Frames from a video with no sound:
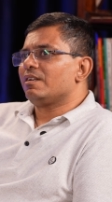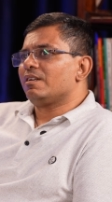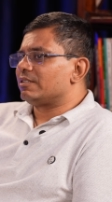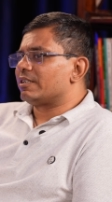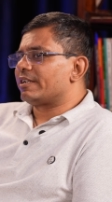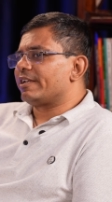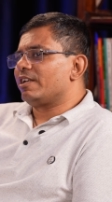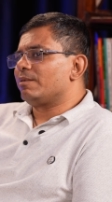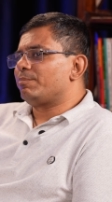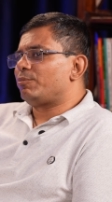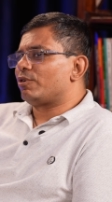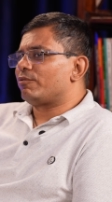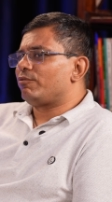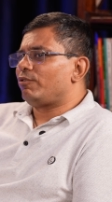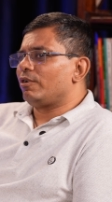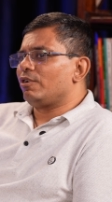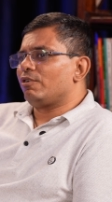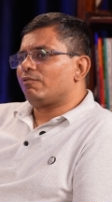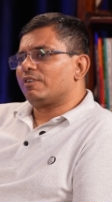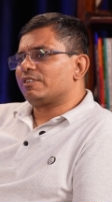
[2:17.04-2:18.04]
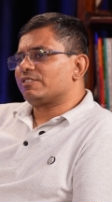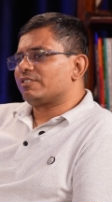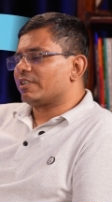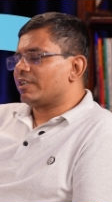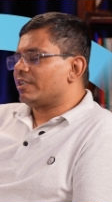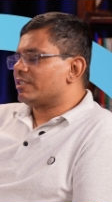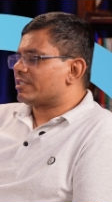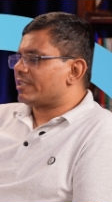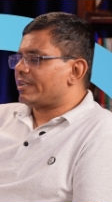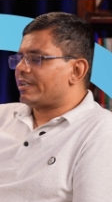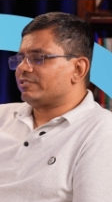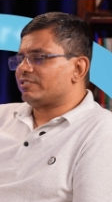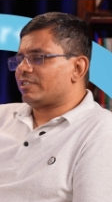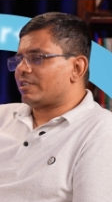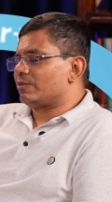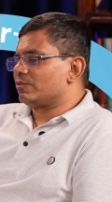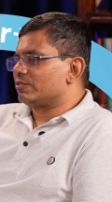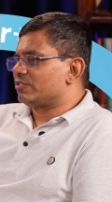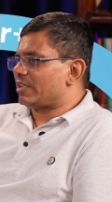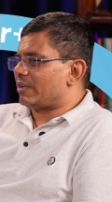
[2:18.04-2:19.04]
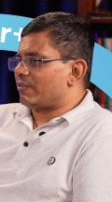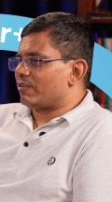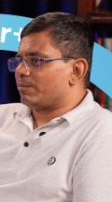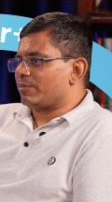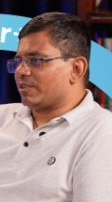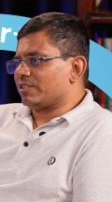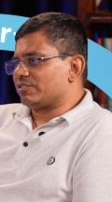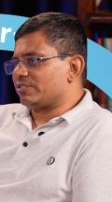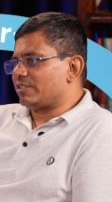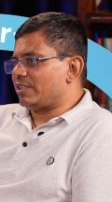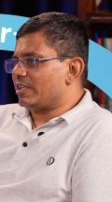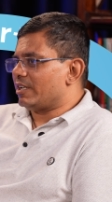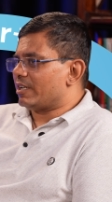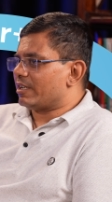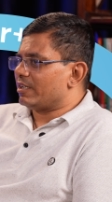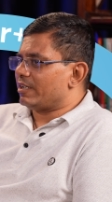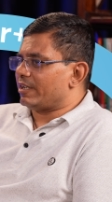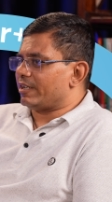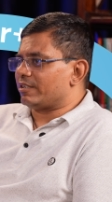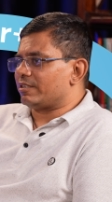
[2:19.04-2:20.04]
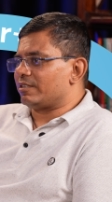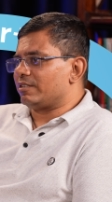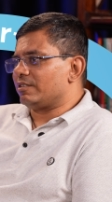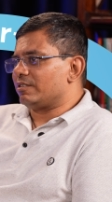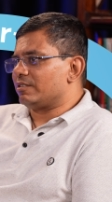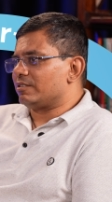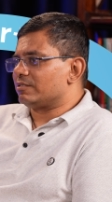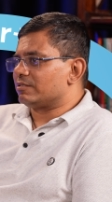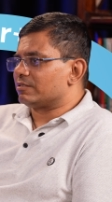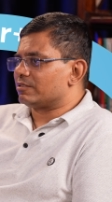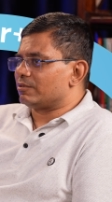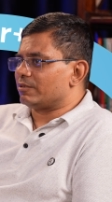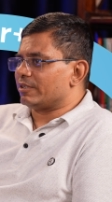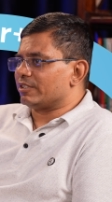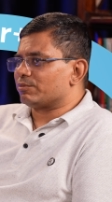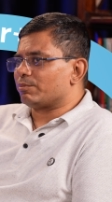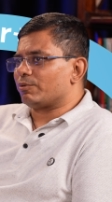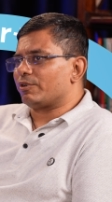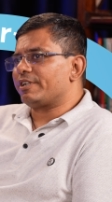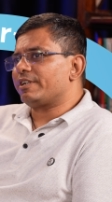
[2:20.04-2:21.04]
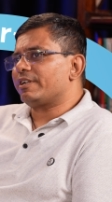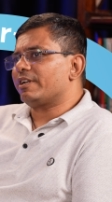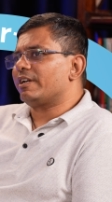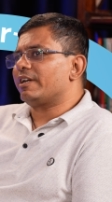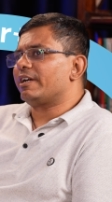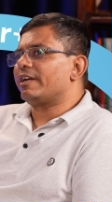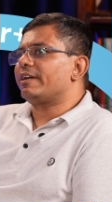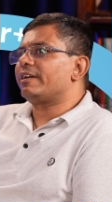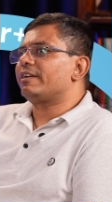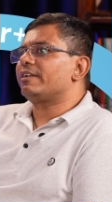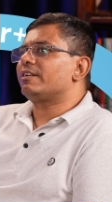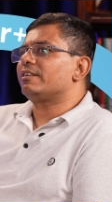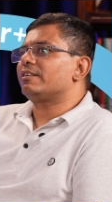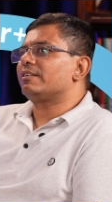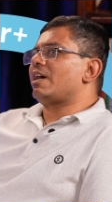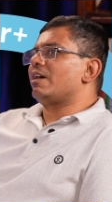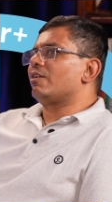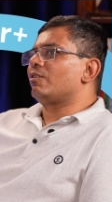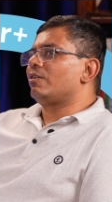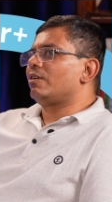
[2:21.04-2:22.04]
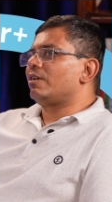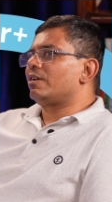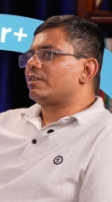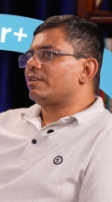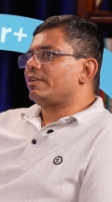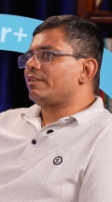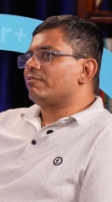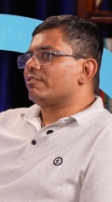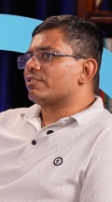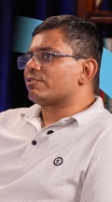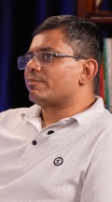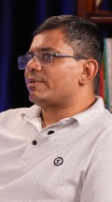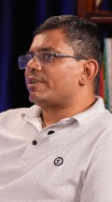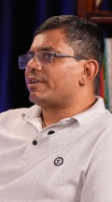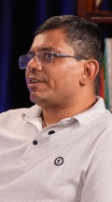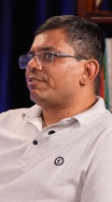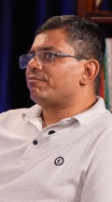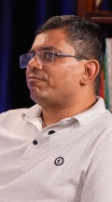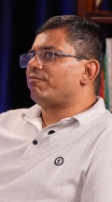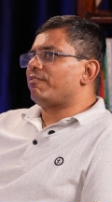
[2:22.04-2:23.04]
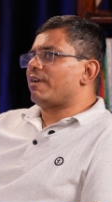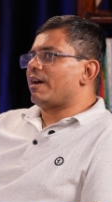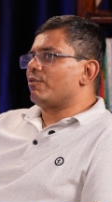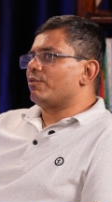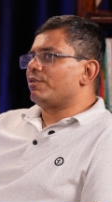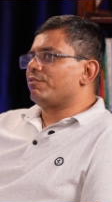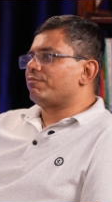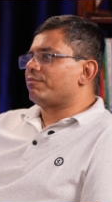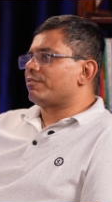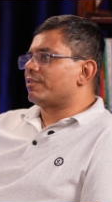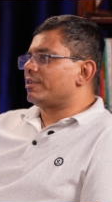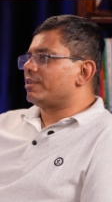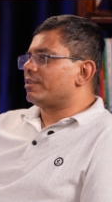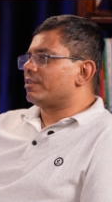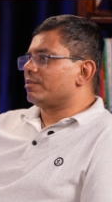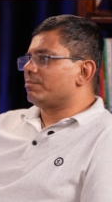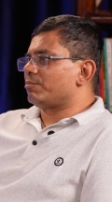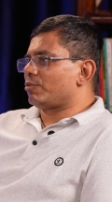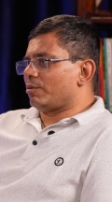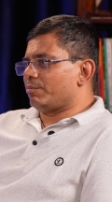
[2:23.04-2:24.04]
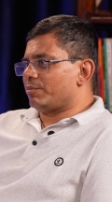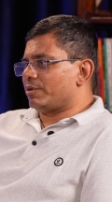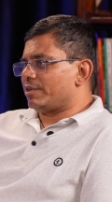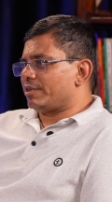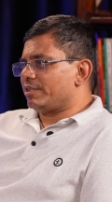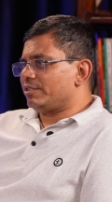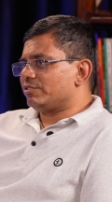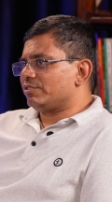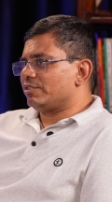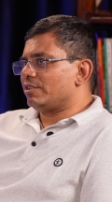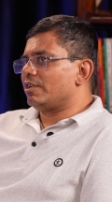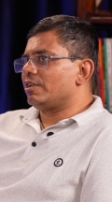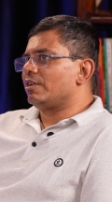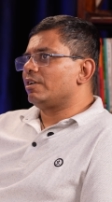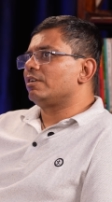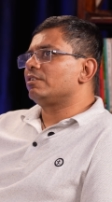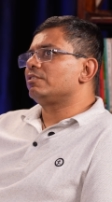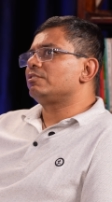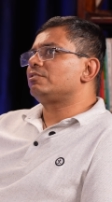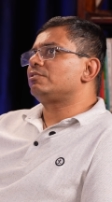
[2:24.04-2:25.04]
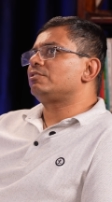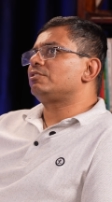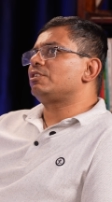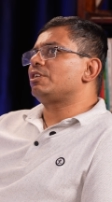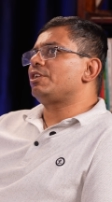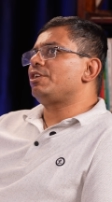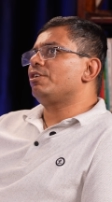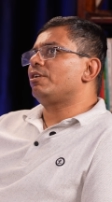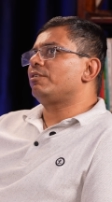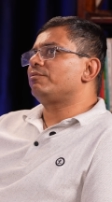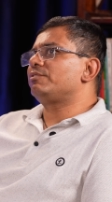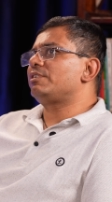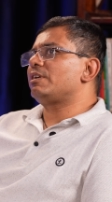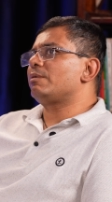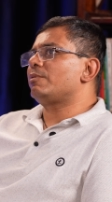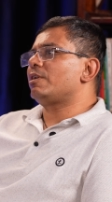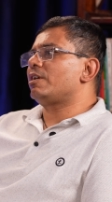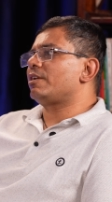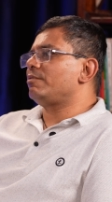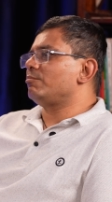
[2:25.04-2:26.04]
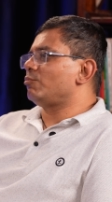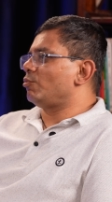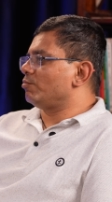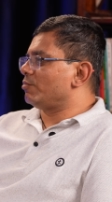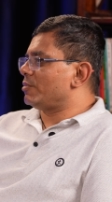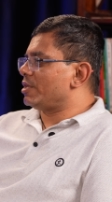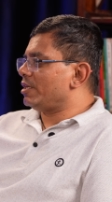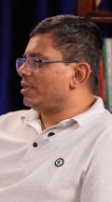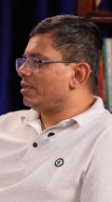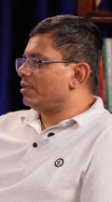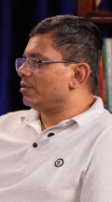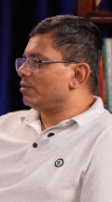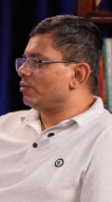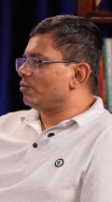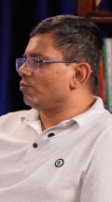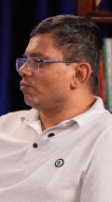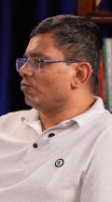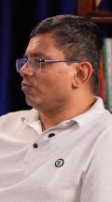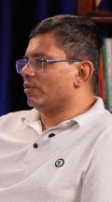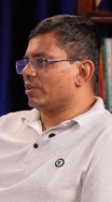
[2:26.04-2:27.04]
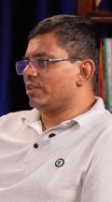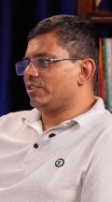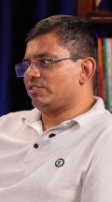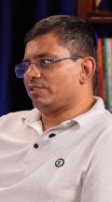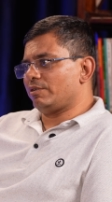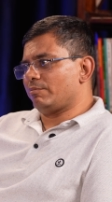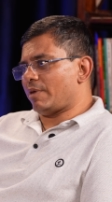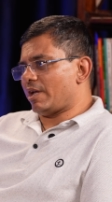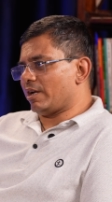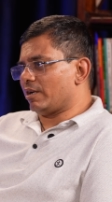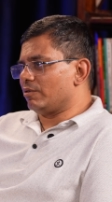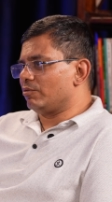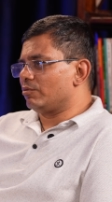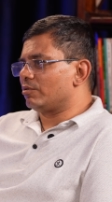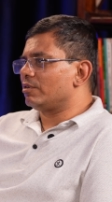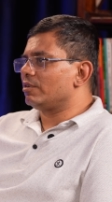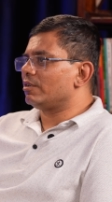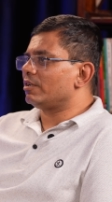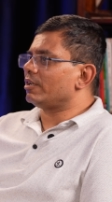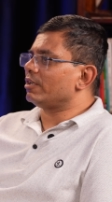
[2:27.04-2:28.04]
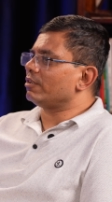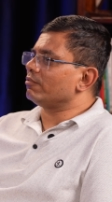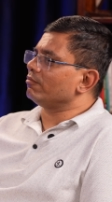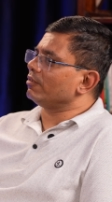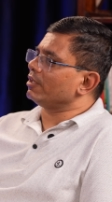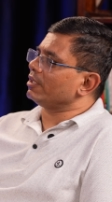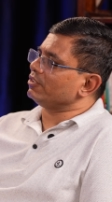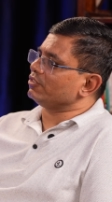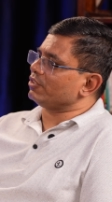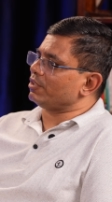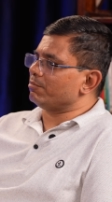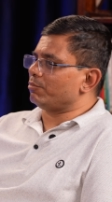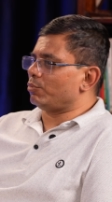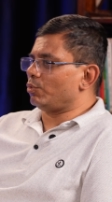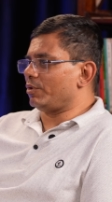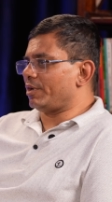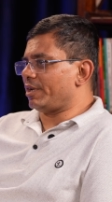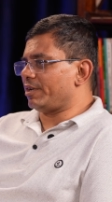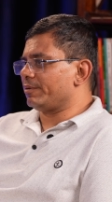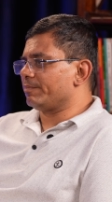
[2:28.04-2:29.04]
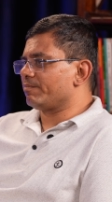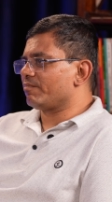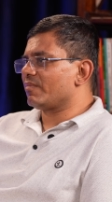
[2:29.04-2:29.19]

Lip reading: The real portfolio once again stands around 7 plus CR at today's point, and I have got investment in 5 different properties. 3 of them are in Mumbai, 1 is in Bangalore, and 1 is in Pune.